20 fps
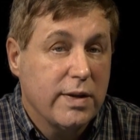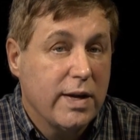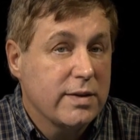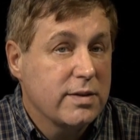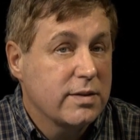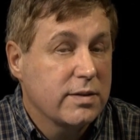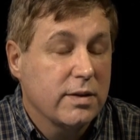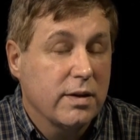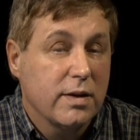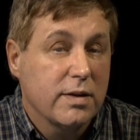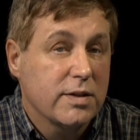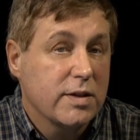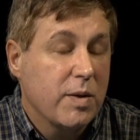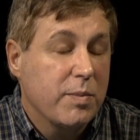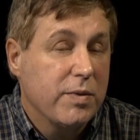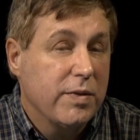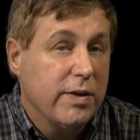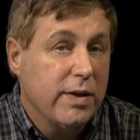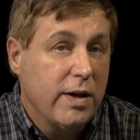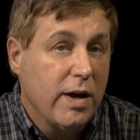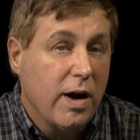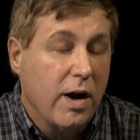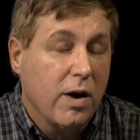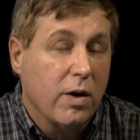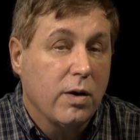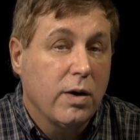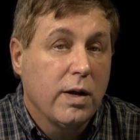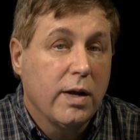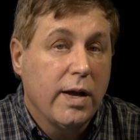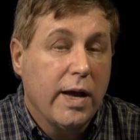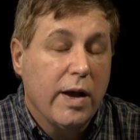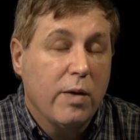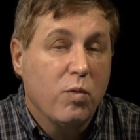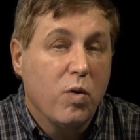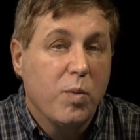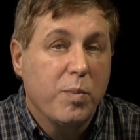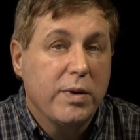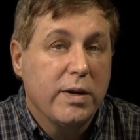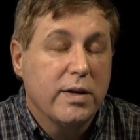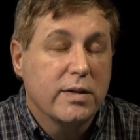That still is up in the air and
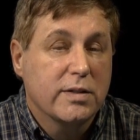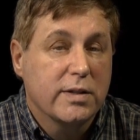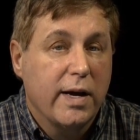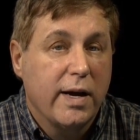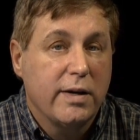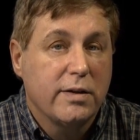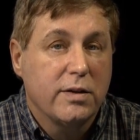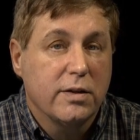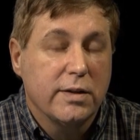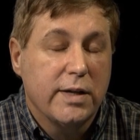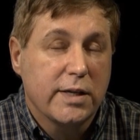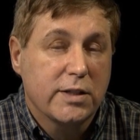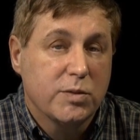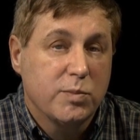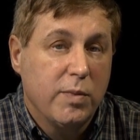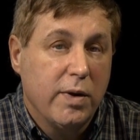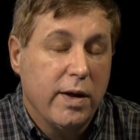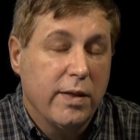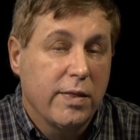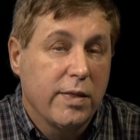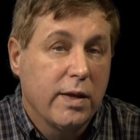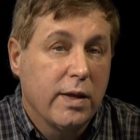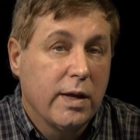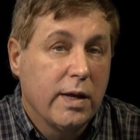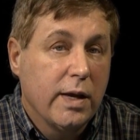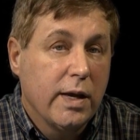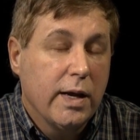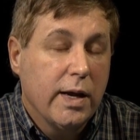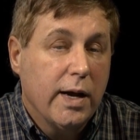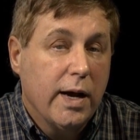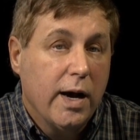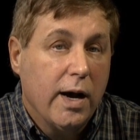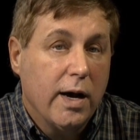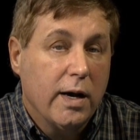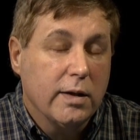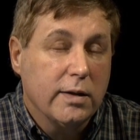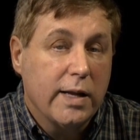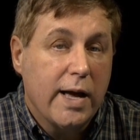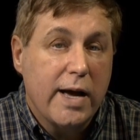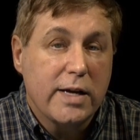won't be decided till next month.
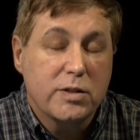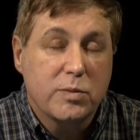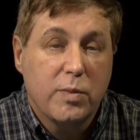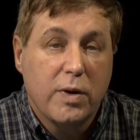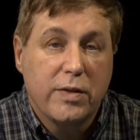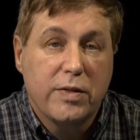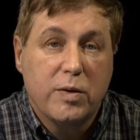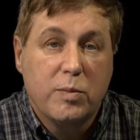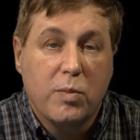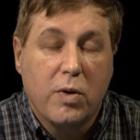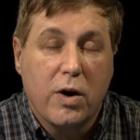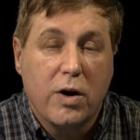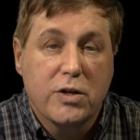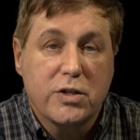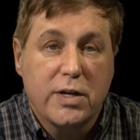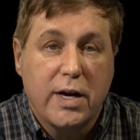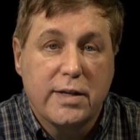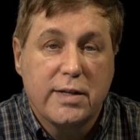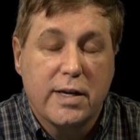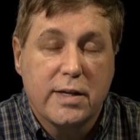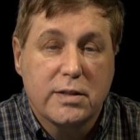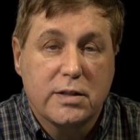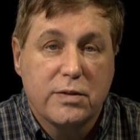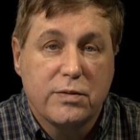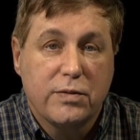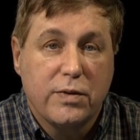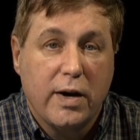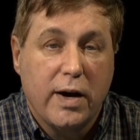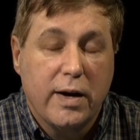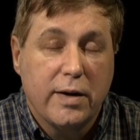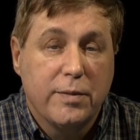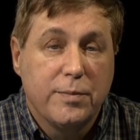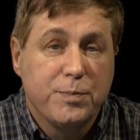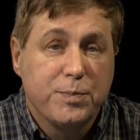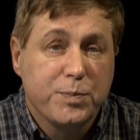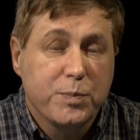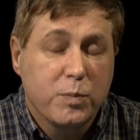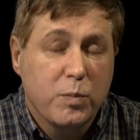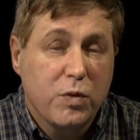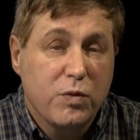Last month in March, I testified
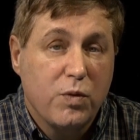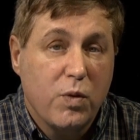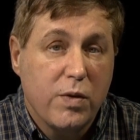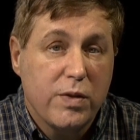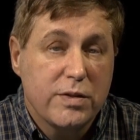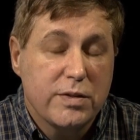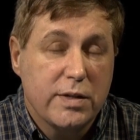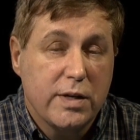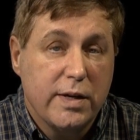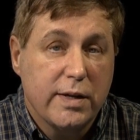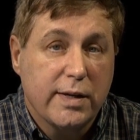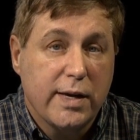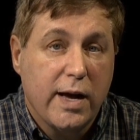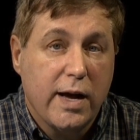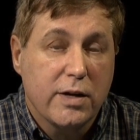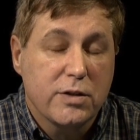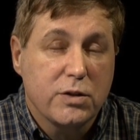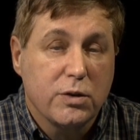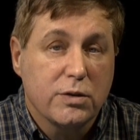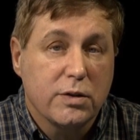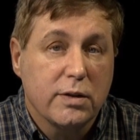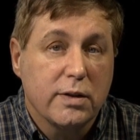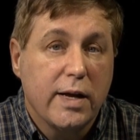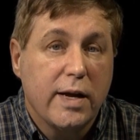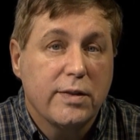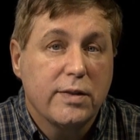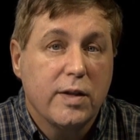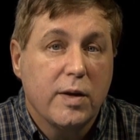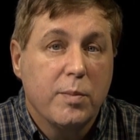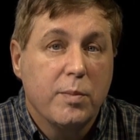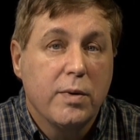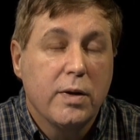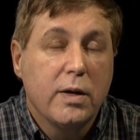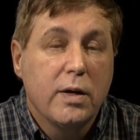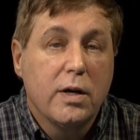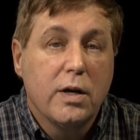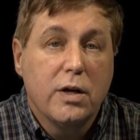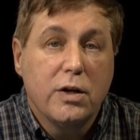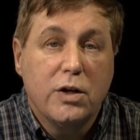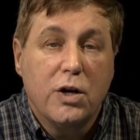before the City Council to let them
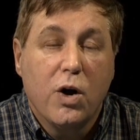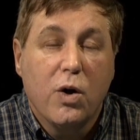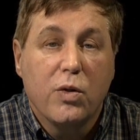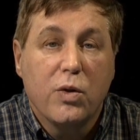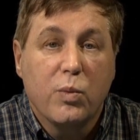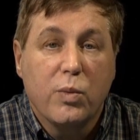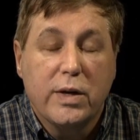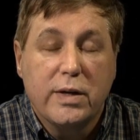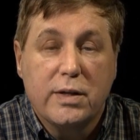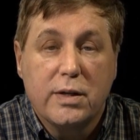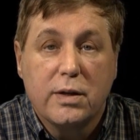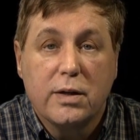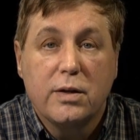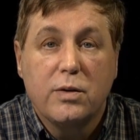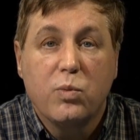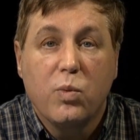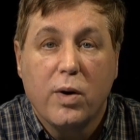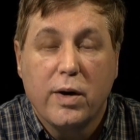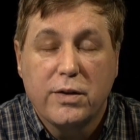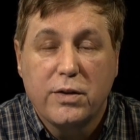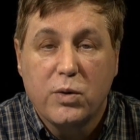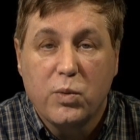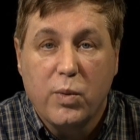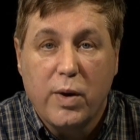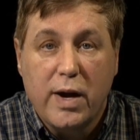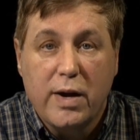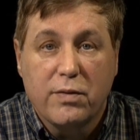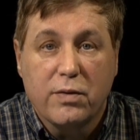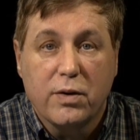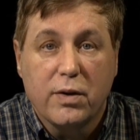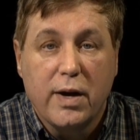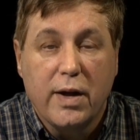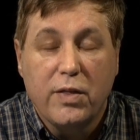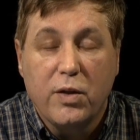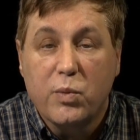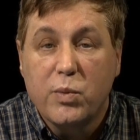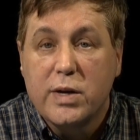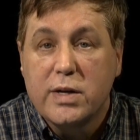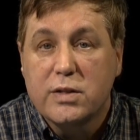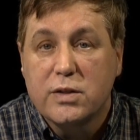know that we did want the waiver
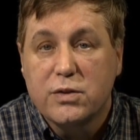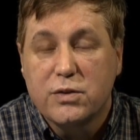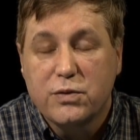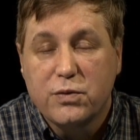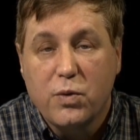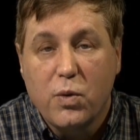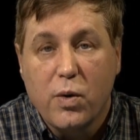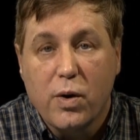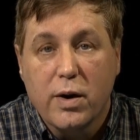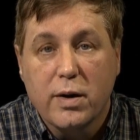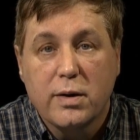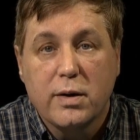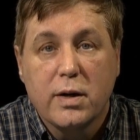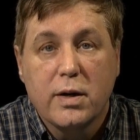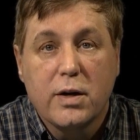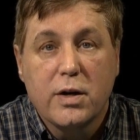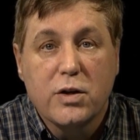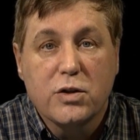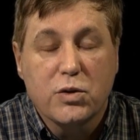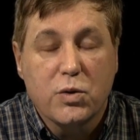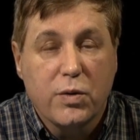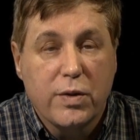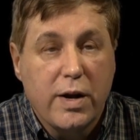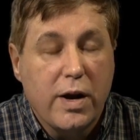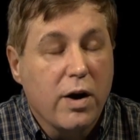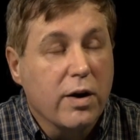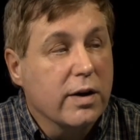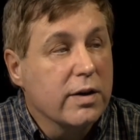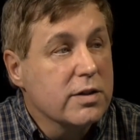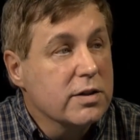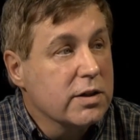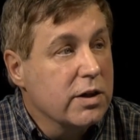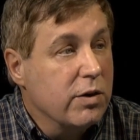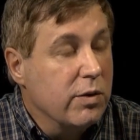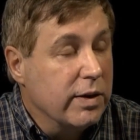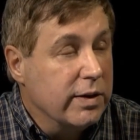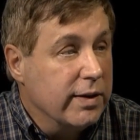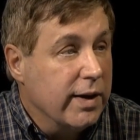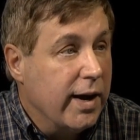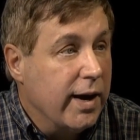and the reasons for it, so they are
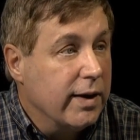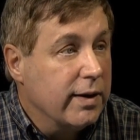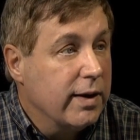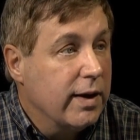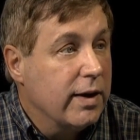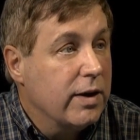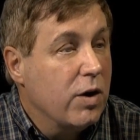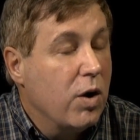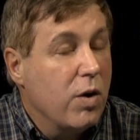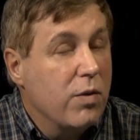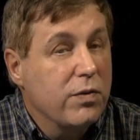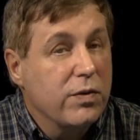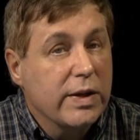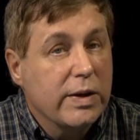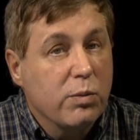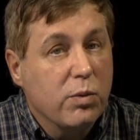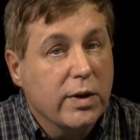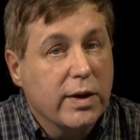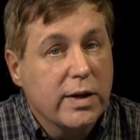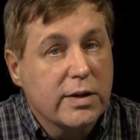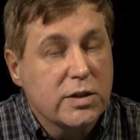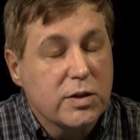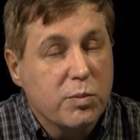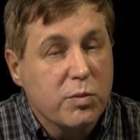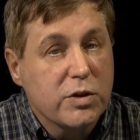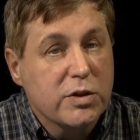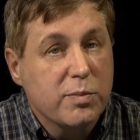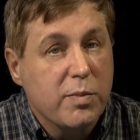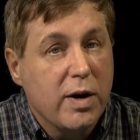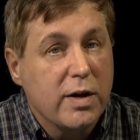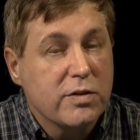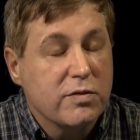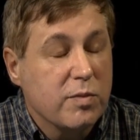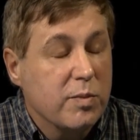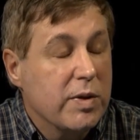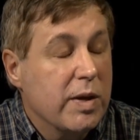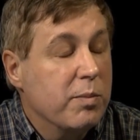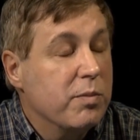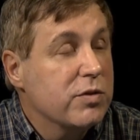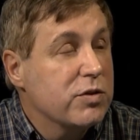considering that. And hopefully we'll get some response
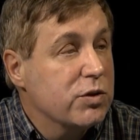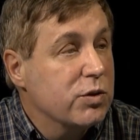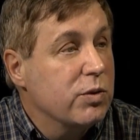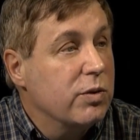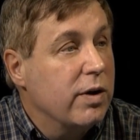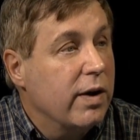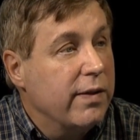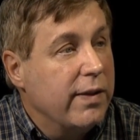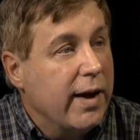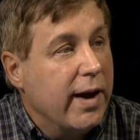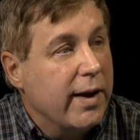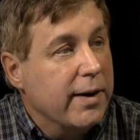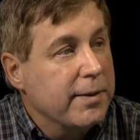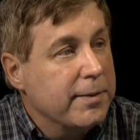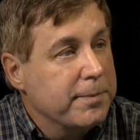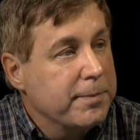from them soon on that.